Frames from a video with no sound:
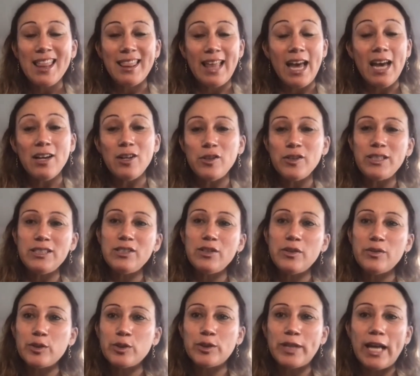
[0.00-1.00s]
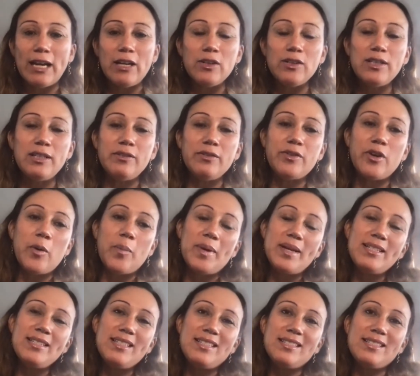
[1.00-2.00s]
Diagnosis of cutaneous
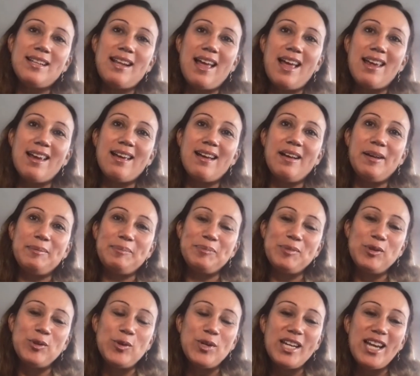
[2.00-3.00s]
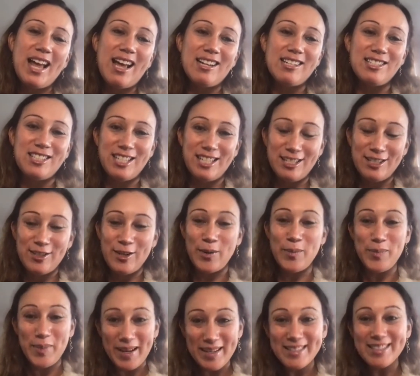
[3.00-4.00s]
lymphomas is like doing a jigsaw
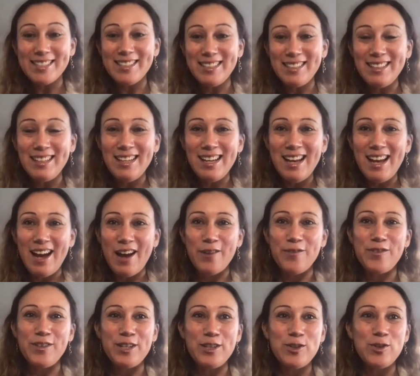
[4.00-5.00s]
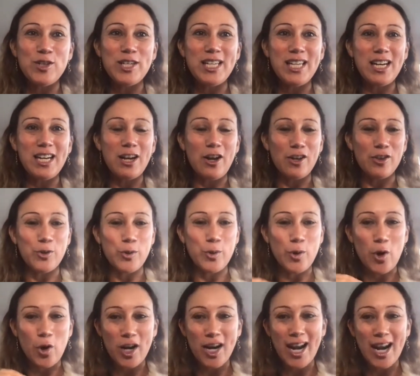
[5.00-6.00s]
puzzle. I feel you need to
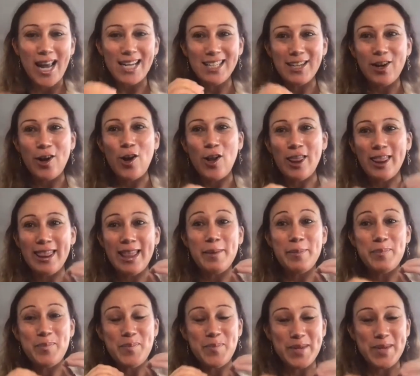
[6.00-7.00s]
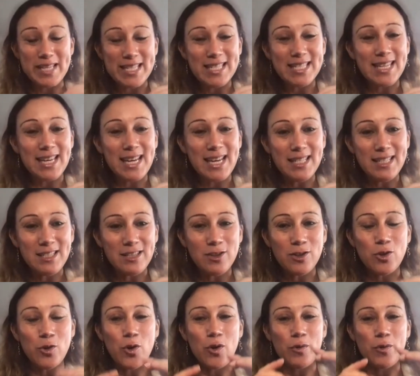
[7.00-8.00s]
connect all the pieces
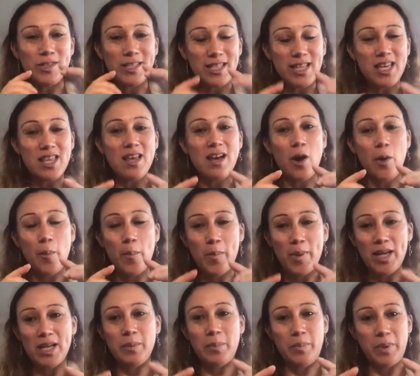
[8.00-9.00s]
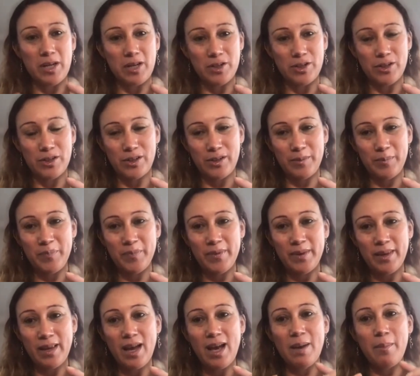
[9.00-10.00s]
to see the complete picture.
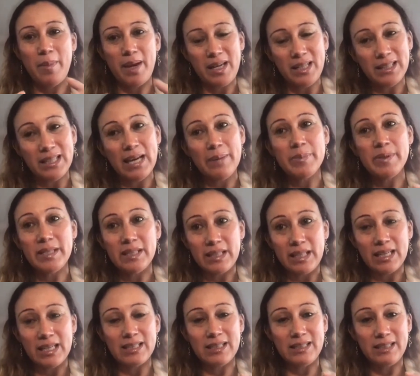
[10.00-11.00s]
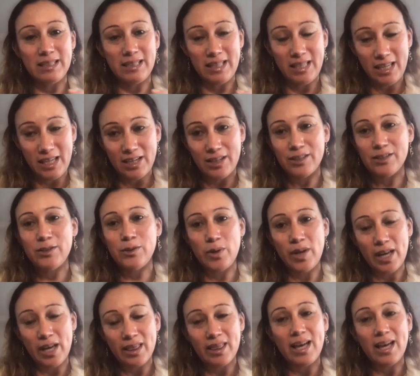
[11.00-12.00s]
And many times it takes years
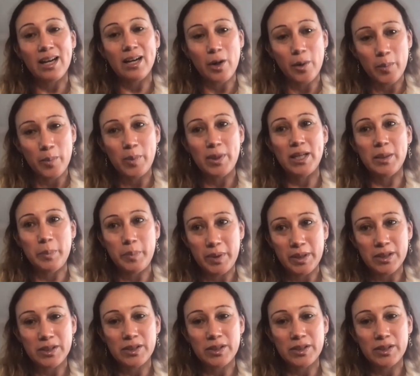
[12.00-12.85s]
to get that complete